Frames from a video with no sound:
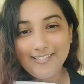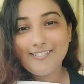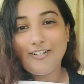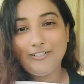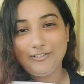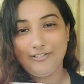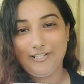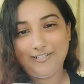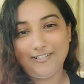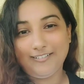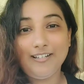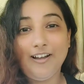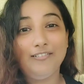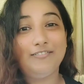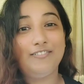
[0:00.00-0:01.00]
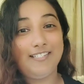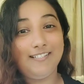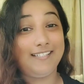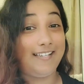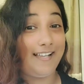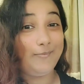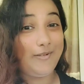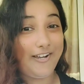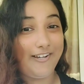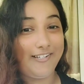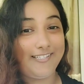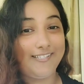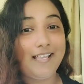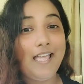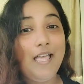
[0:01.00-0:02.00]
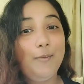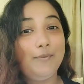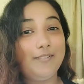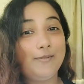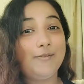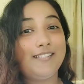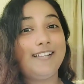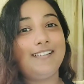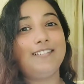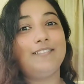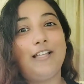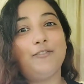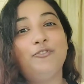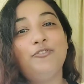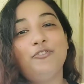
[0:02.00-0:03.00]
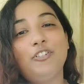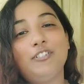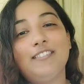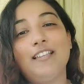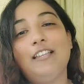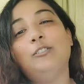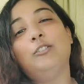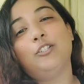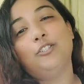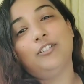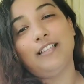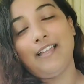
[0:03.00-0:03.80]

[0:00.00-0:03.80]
coloration of certain anime characters. This is like that first initial